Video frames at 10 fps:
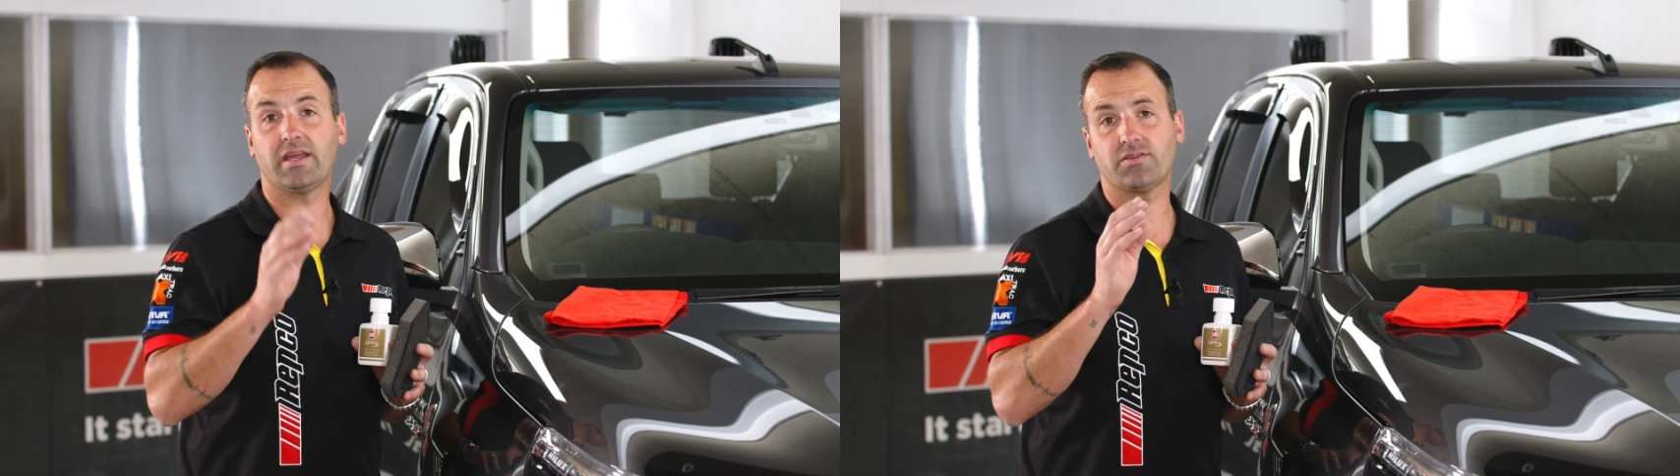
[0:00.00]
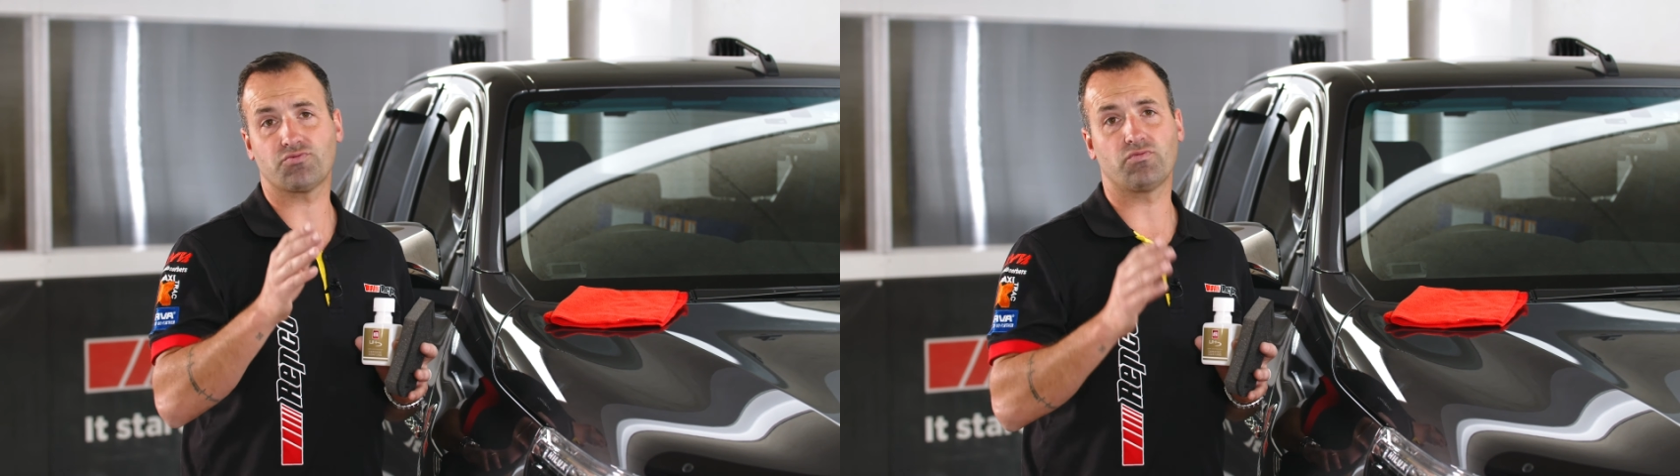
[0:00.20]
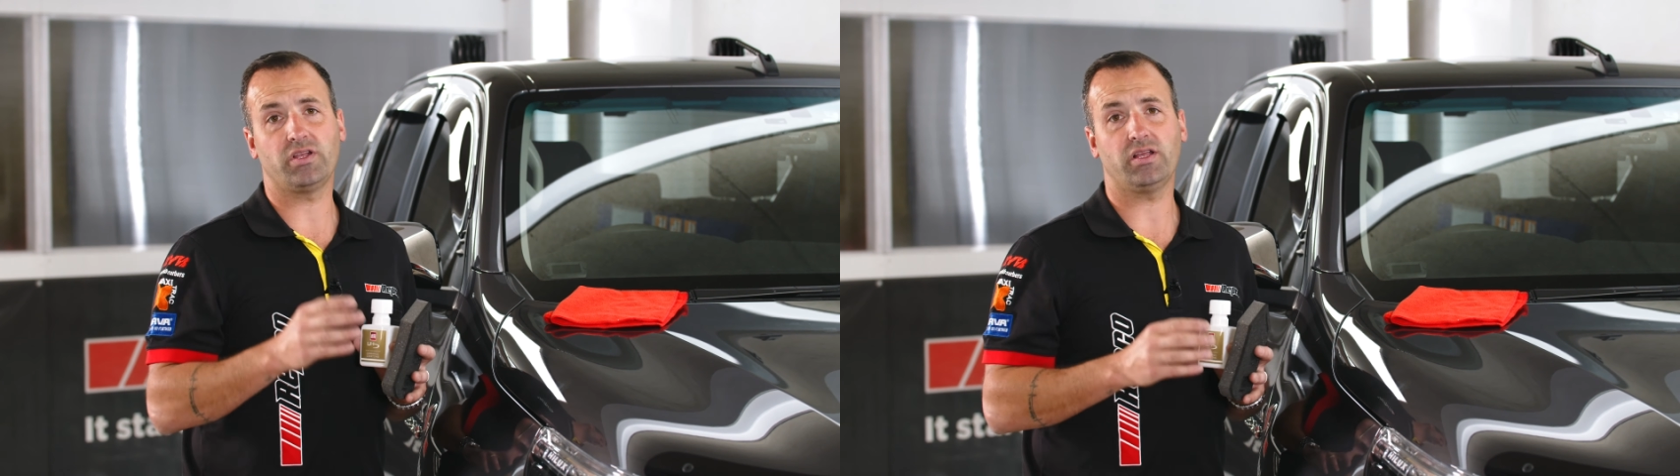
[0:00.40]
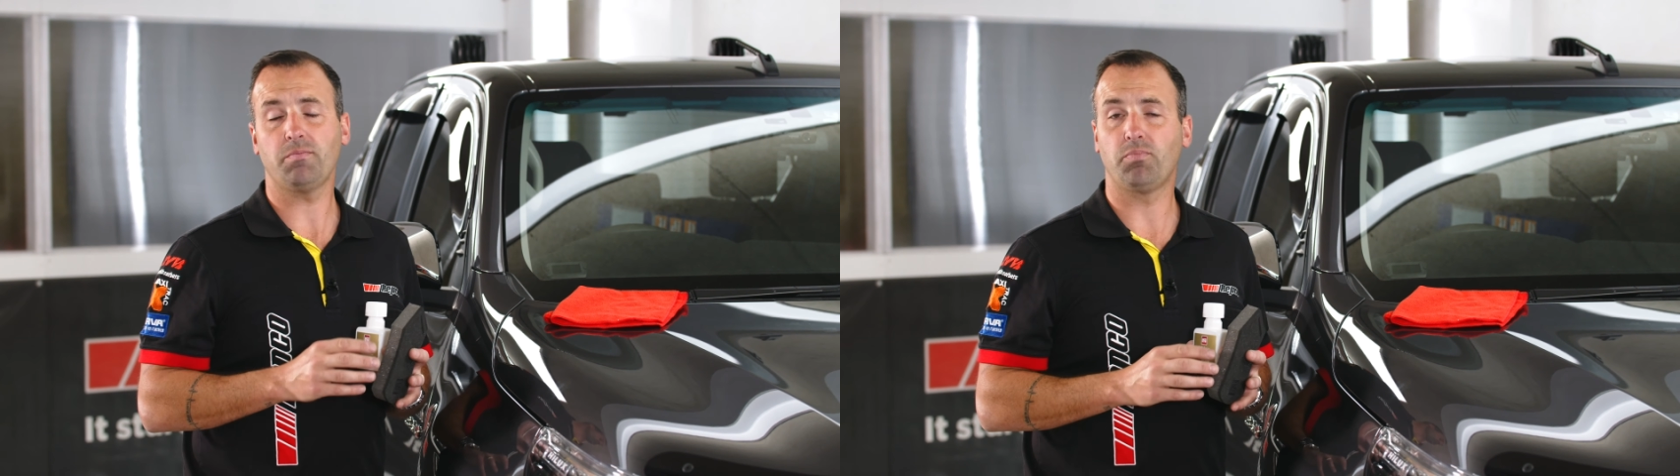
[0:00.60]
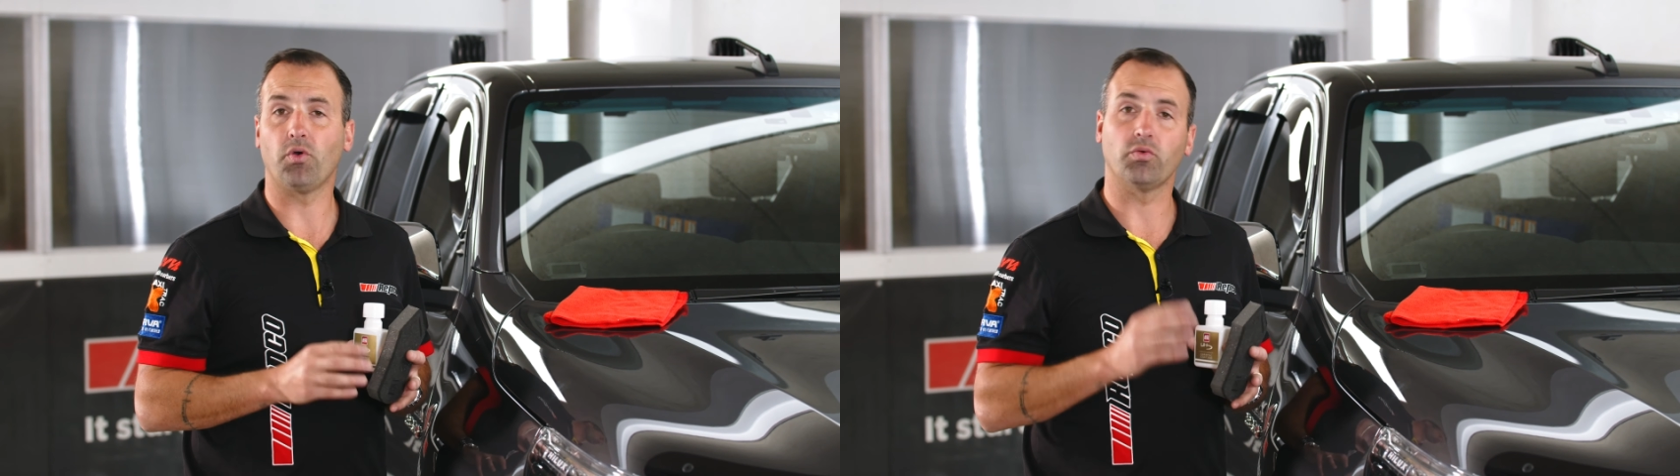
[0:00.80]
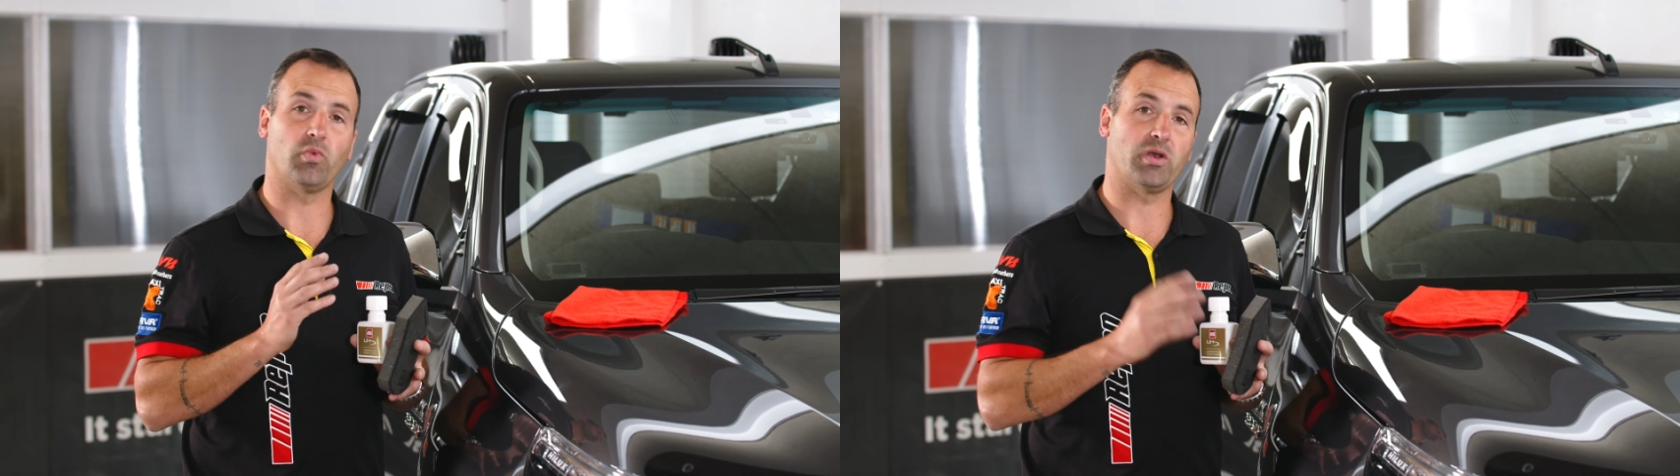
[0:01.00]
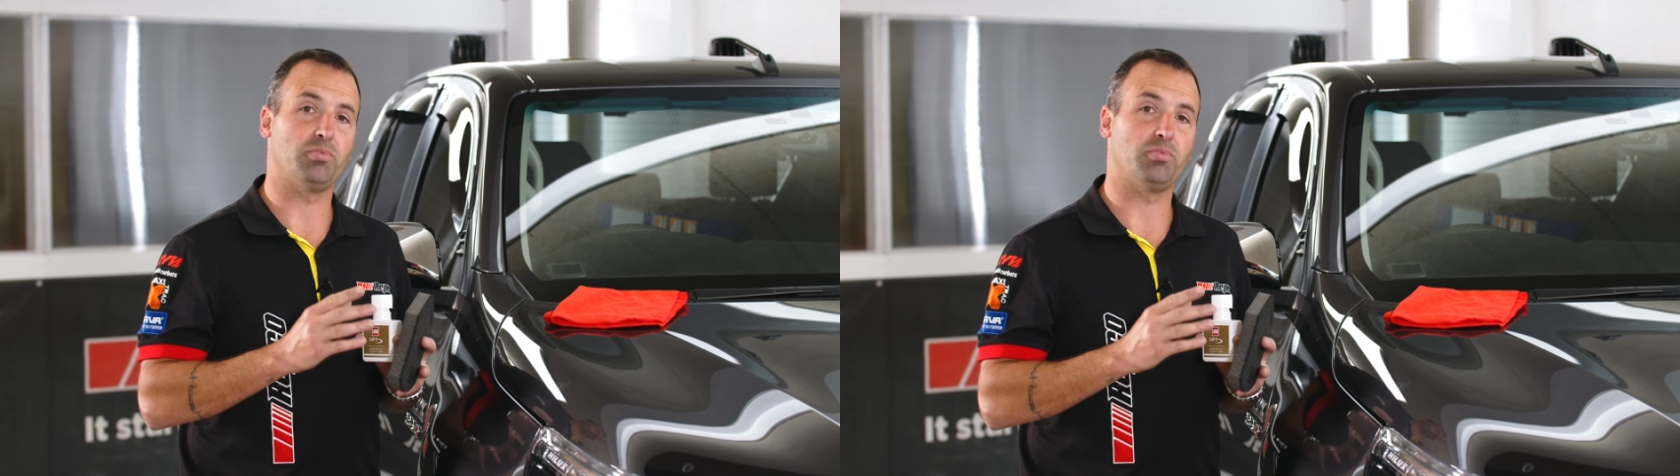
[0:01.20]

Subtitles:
Now it's really important when